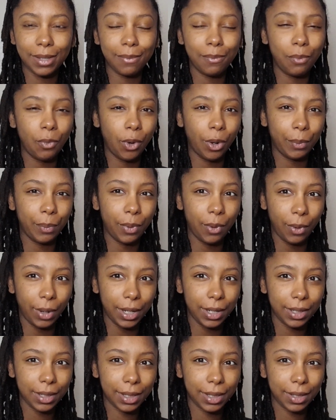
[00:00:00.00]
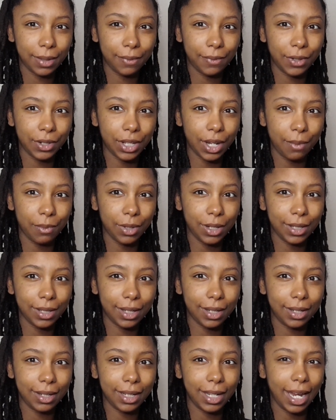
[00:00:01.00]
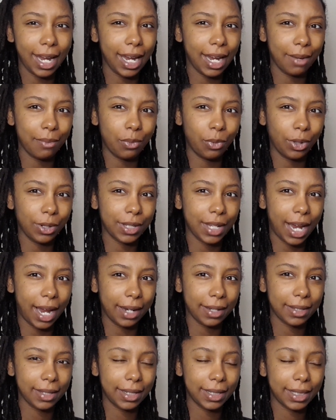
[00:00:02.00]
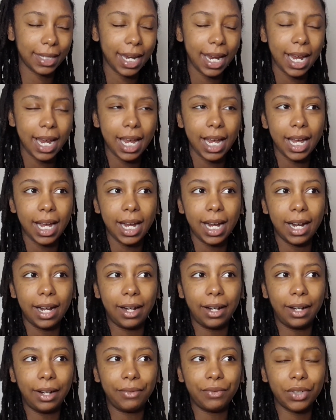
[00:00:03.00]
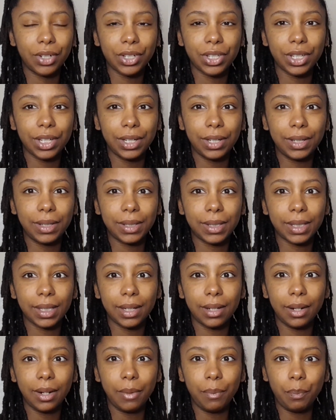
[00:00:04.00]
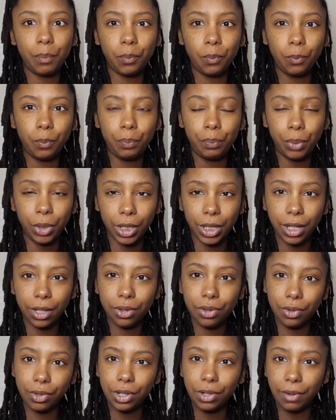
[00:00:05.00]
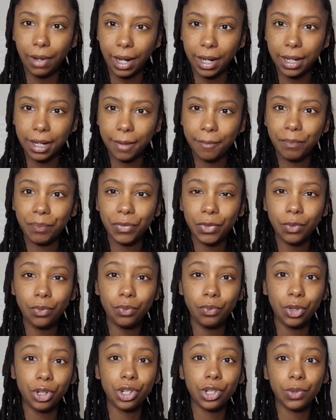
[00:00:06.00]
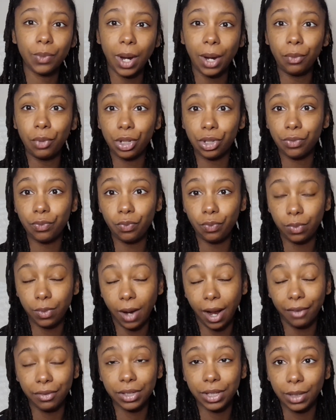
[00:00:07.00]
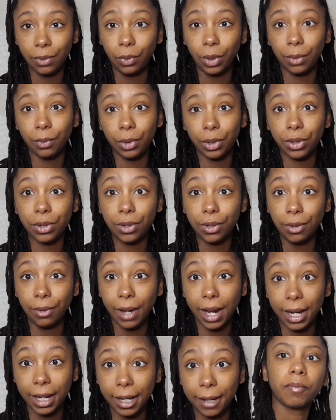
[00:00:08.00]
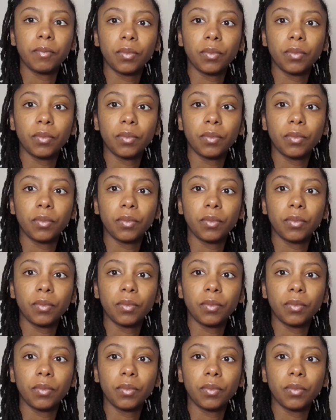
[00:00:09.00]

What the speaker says: more points for some reason, and more taxes versus booking through United, which is why we obviously went with United,